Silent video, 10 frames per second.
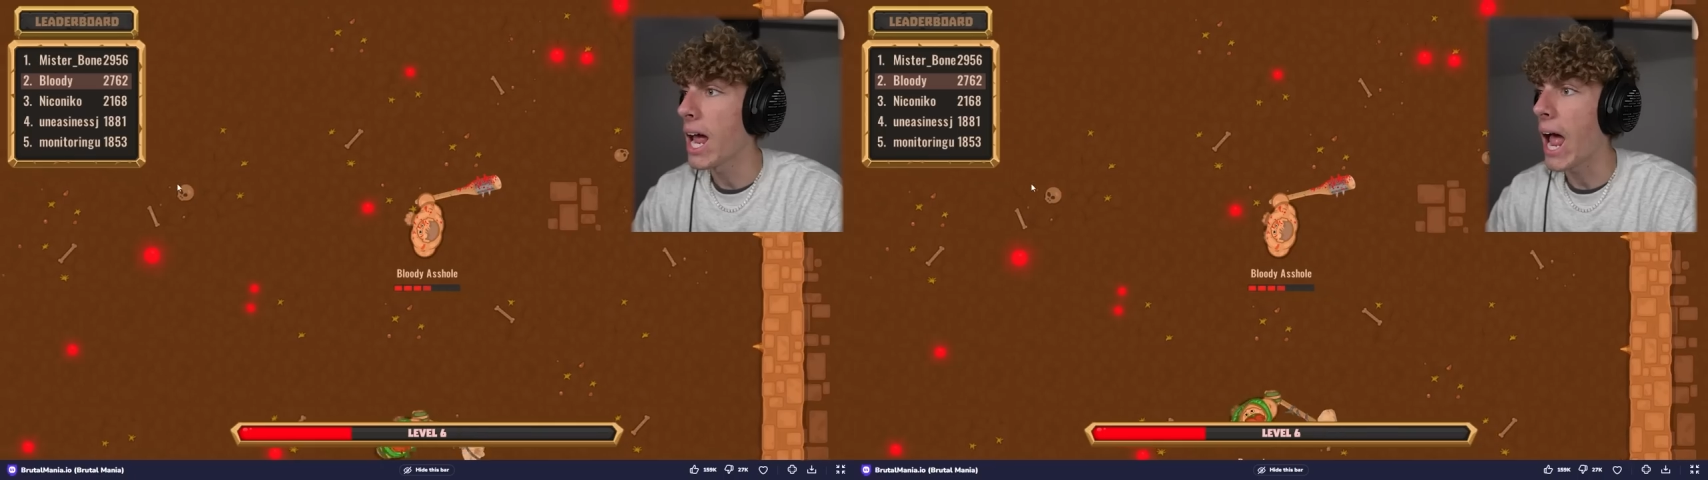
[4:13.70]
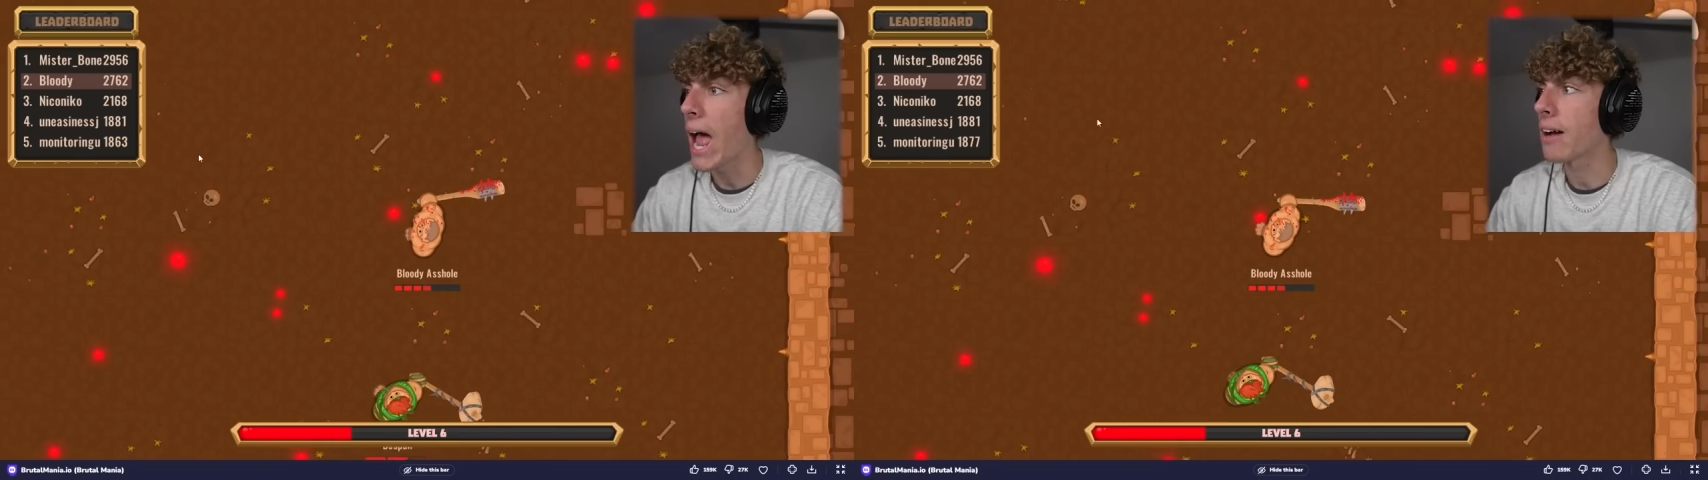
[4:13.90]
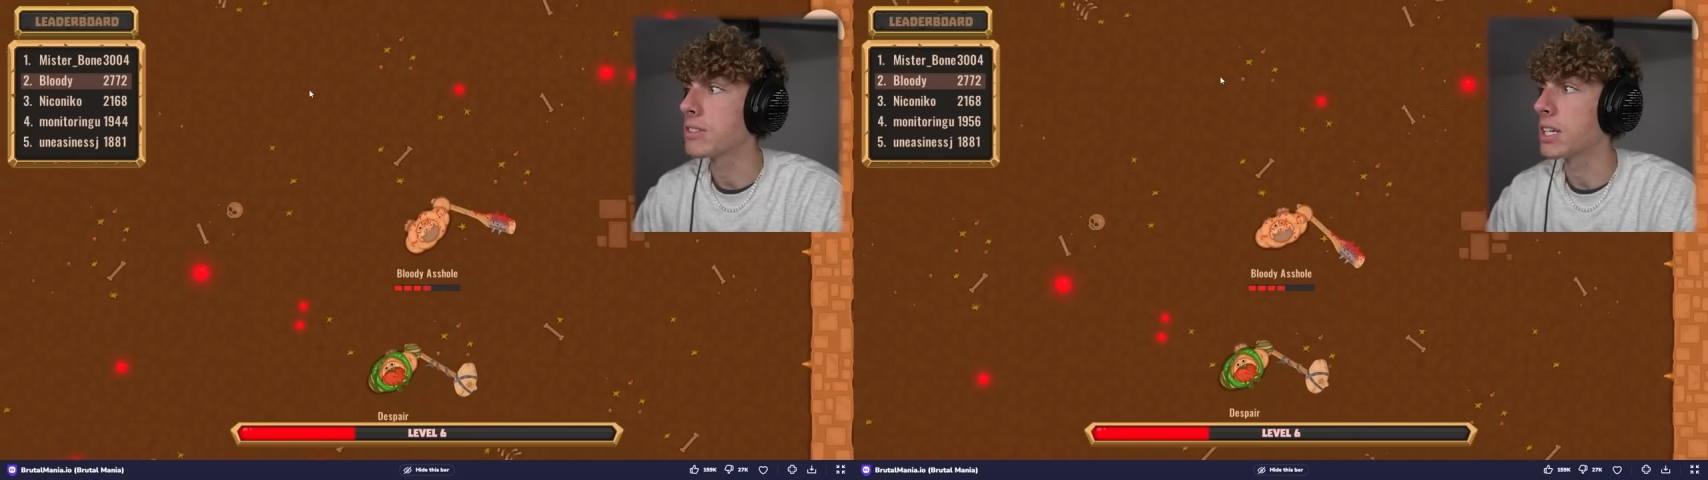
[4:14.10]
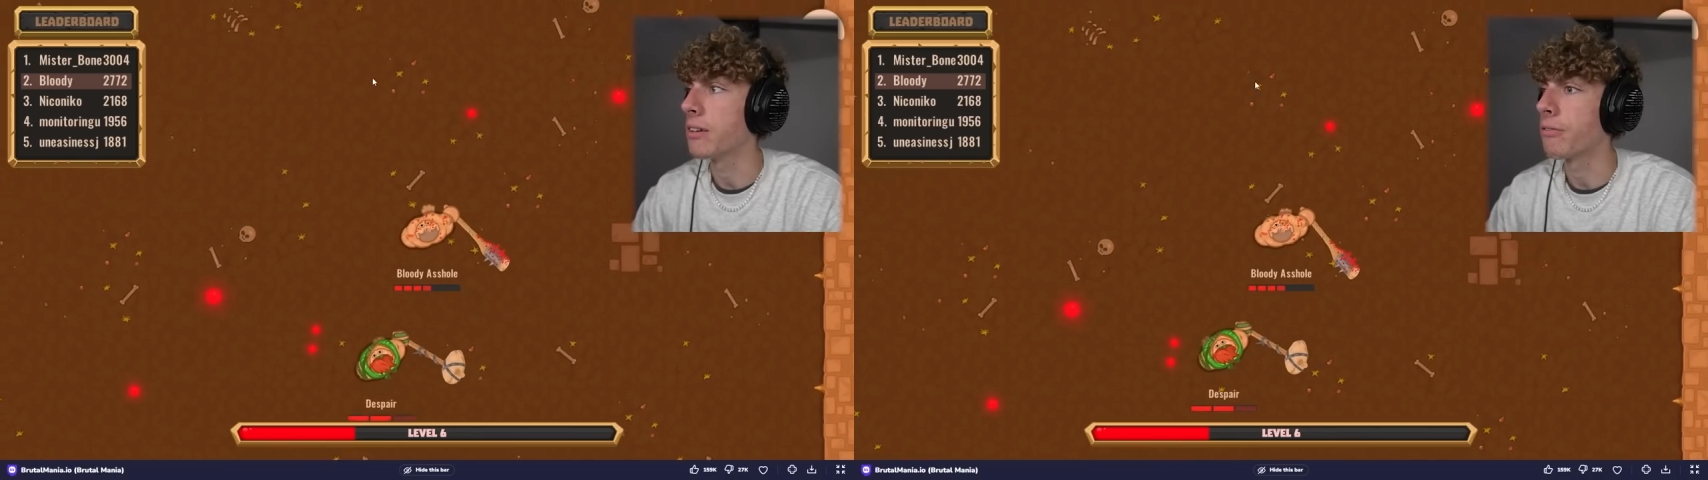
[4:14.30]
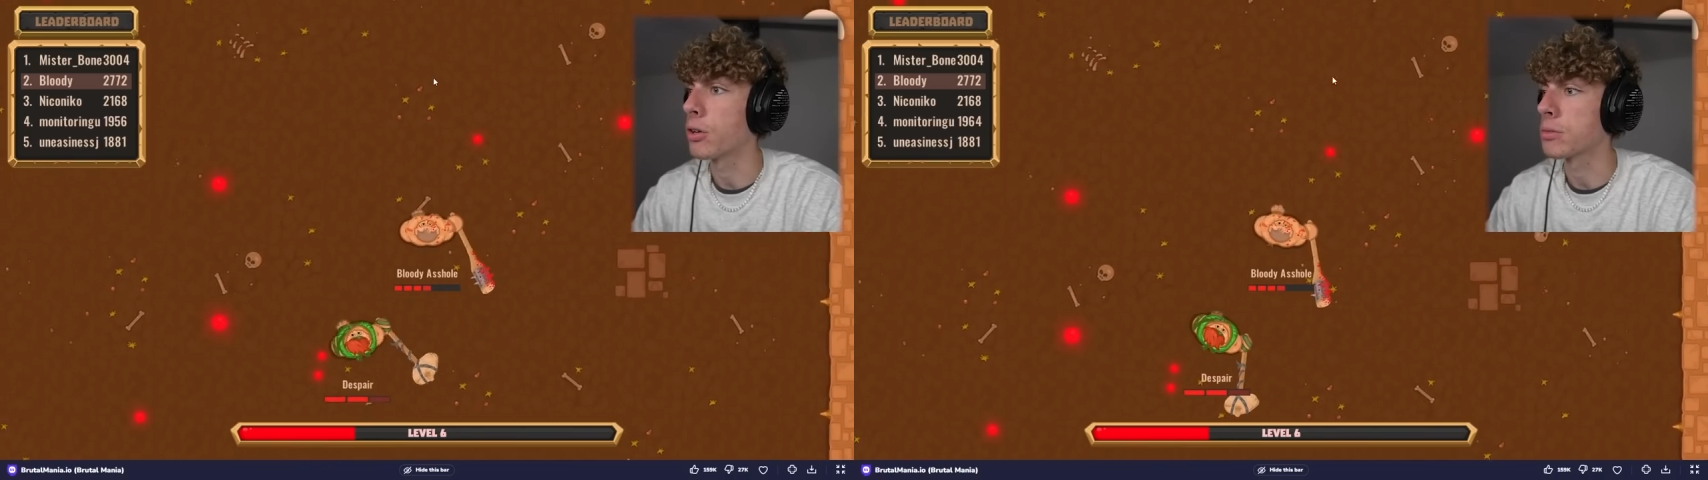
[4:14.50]
I have to
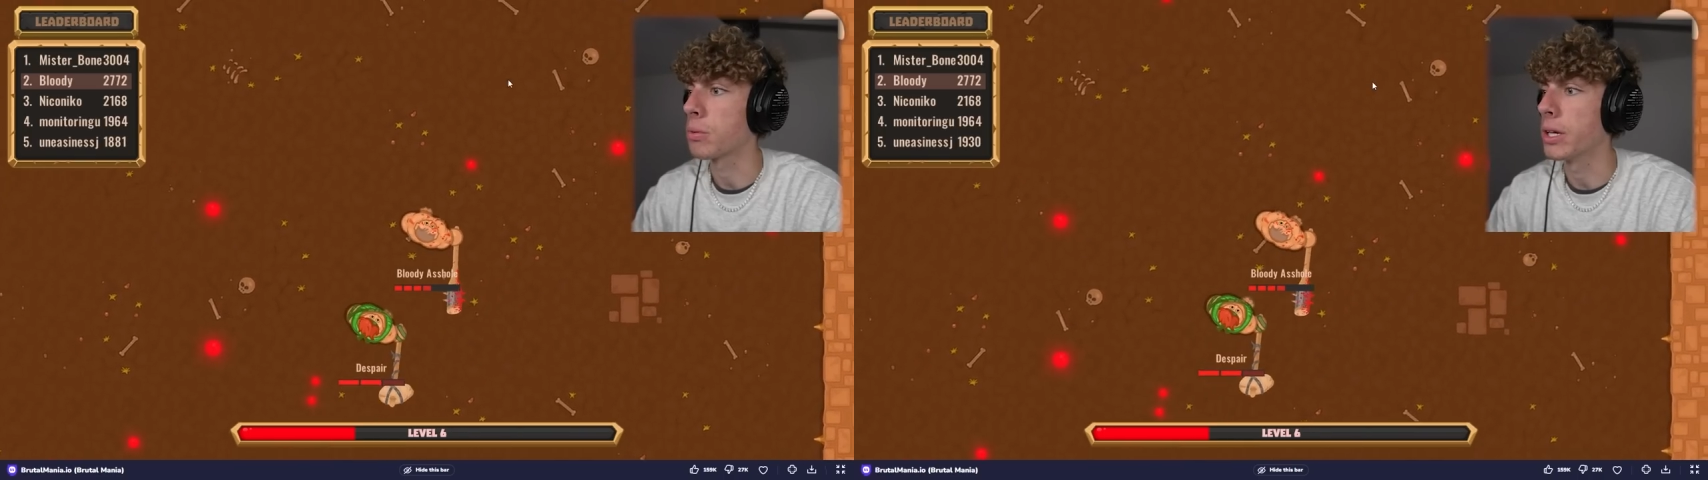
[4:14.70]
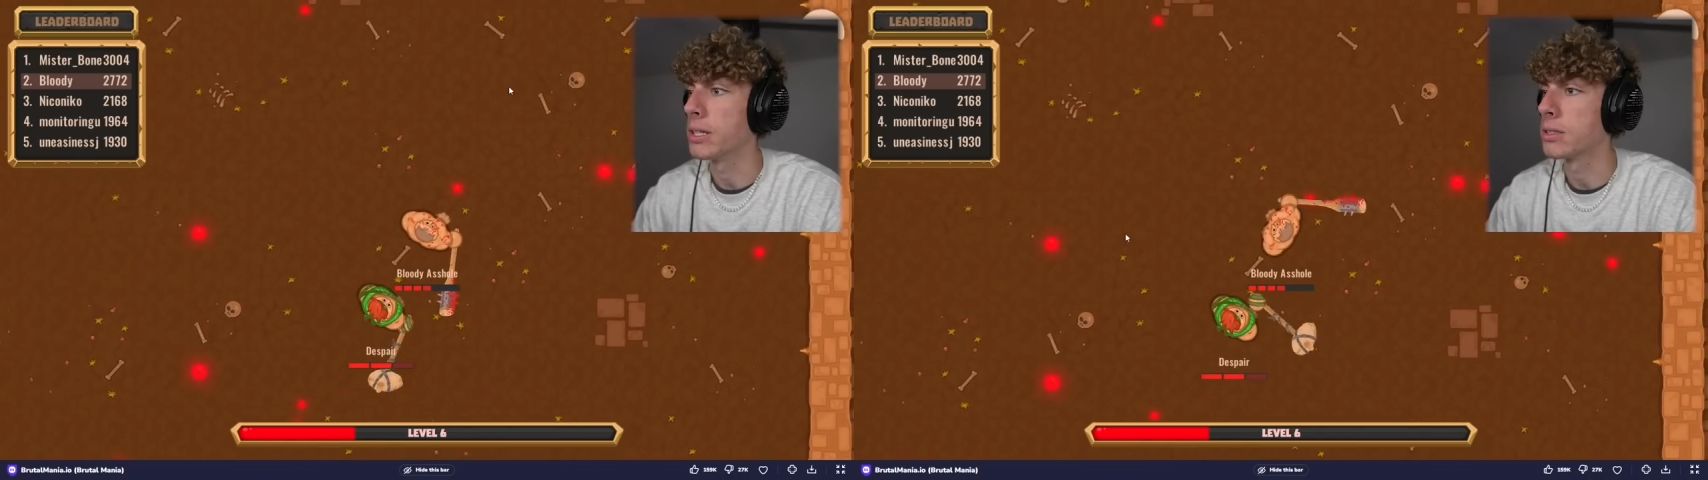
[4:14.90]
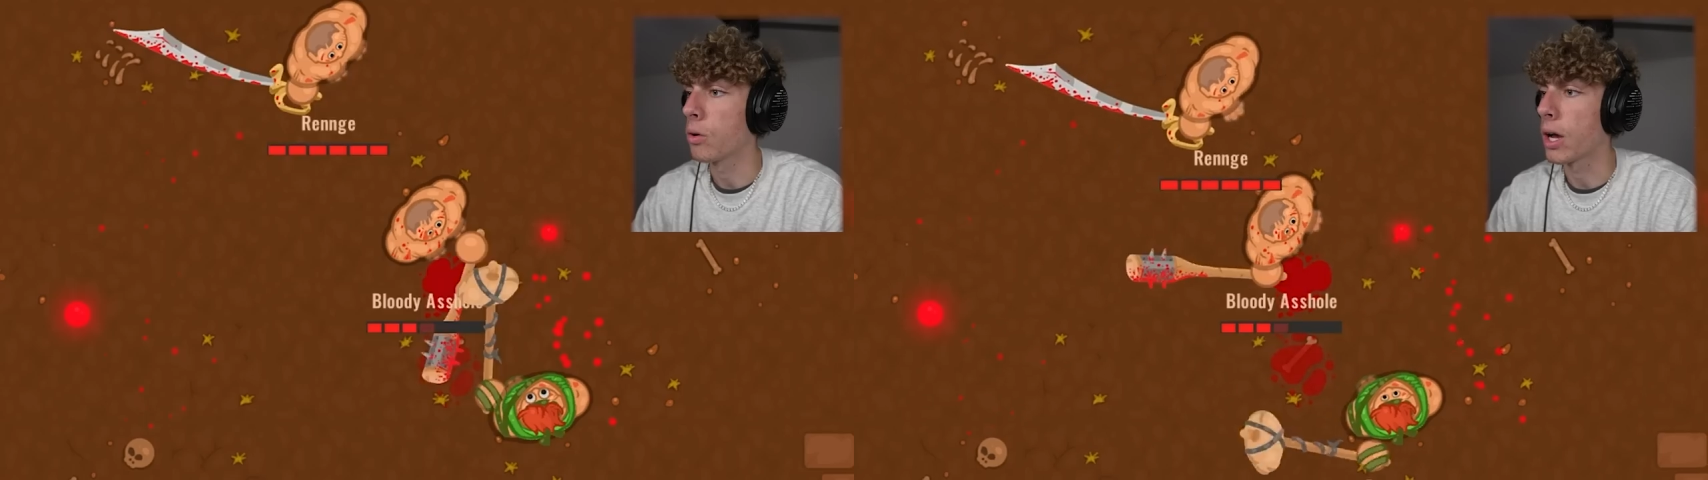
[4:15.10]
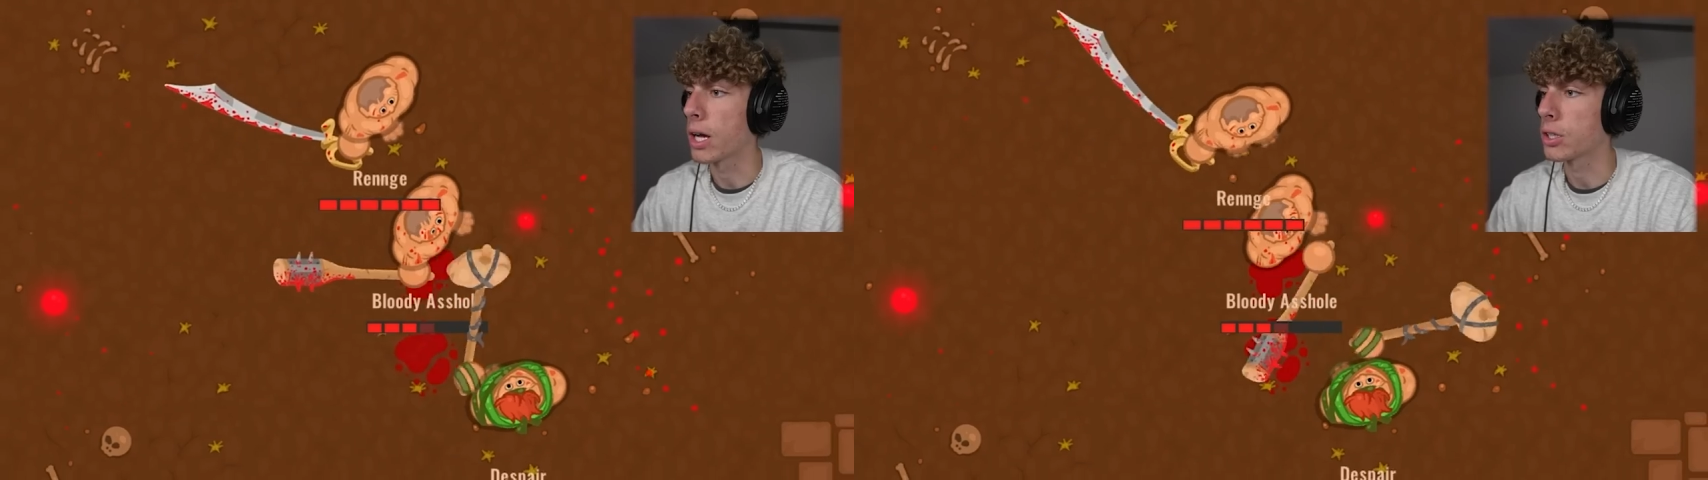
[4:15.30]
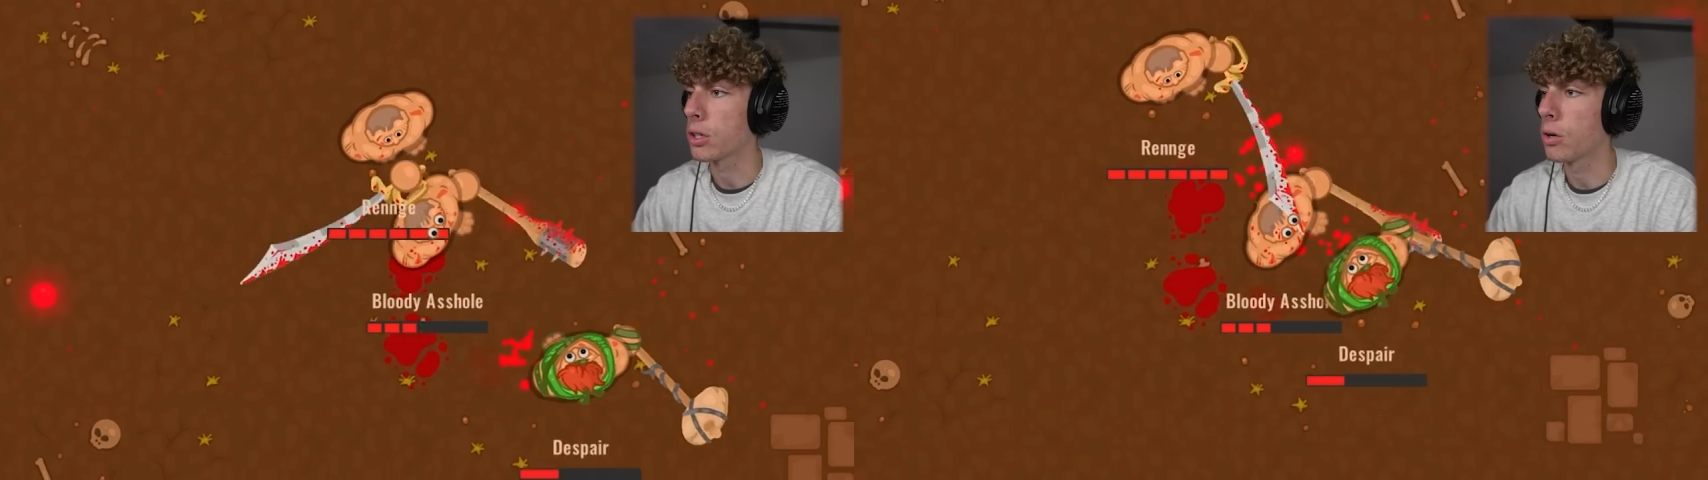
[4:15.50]
get first place. Oh, gosh.